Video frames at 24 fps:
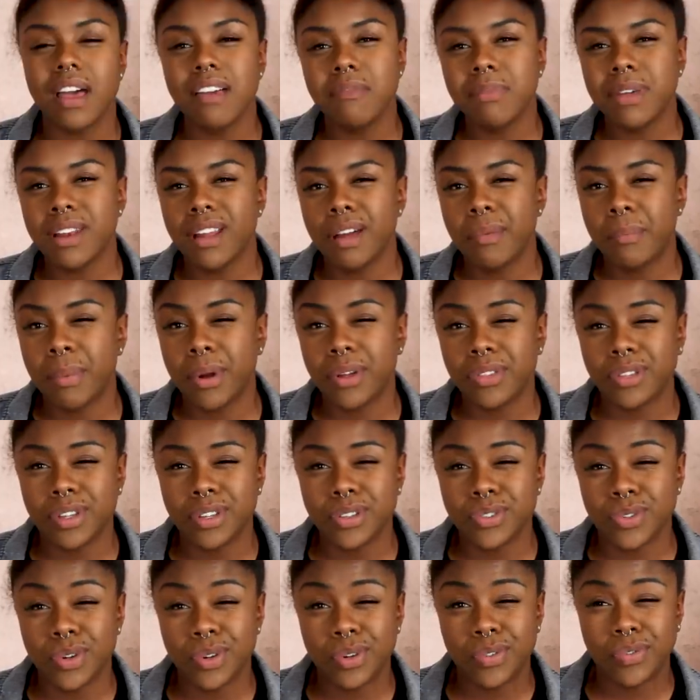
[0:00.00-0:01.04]
So I've been on birth
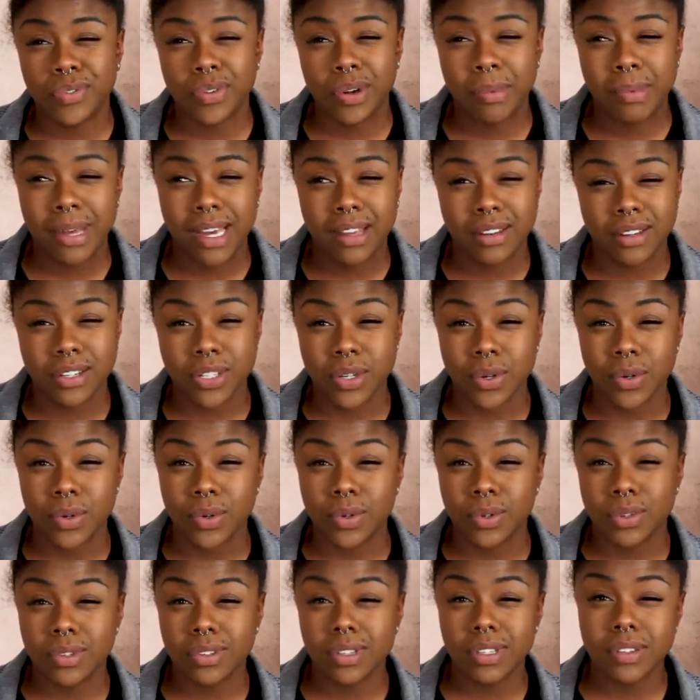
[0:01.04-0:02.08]
control for about a
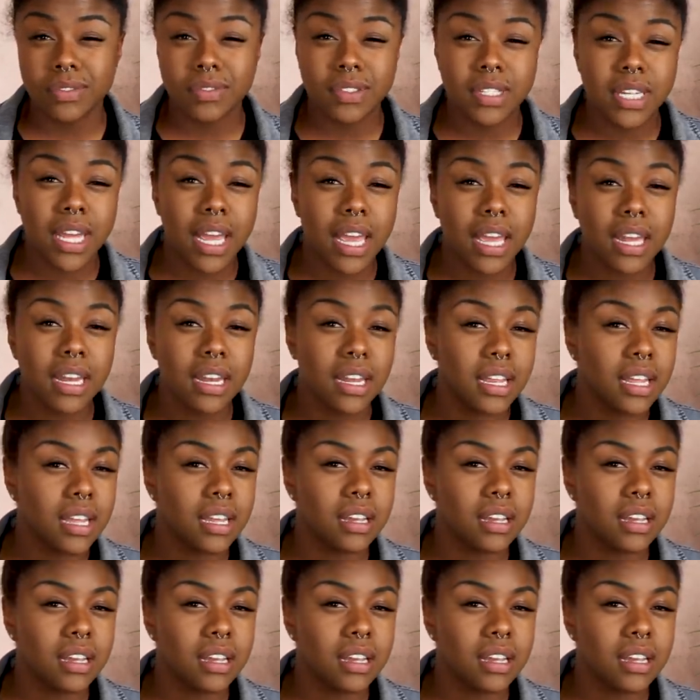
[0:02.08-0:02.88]
total of 10